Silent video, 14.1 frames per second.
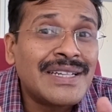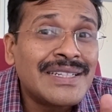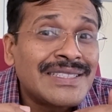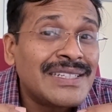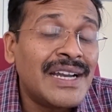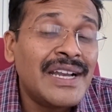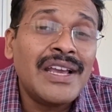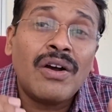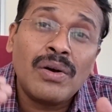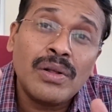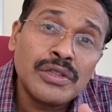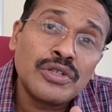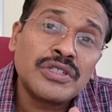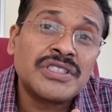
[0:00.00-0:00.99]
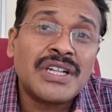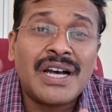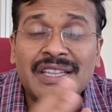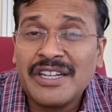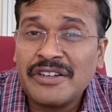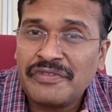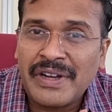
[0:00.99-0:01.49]
study all those
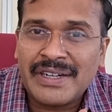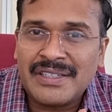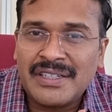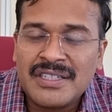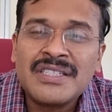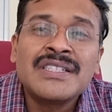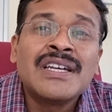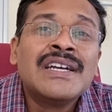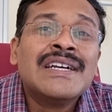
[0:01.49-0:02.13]
other factors,